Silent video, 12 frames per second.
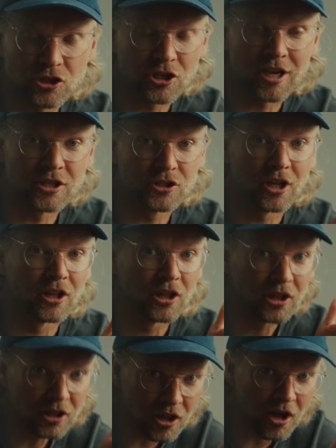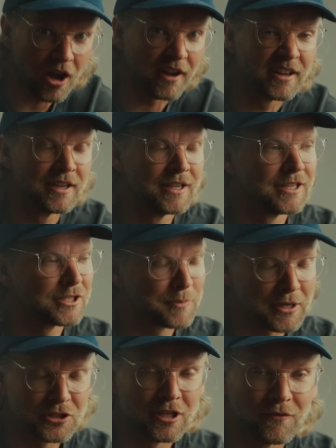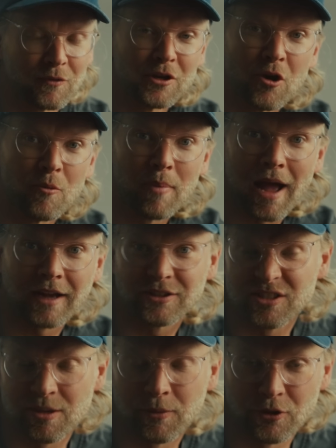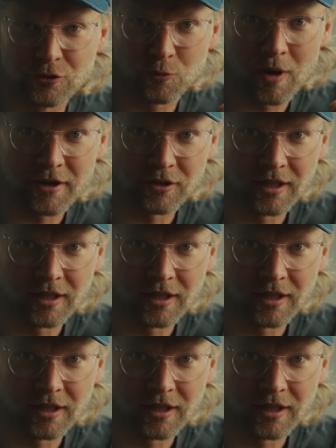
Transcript: changed a lot, especially if we go back to some of those wider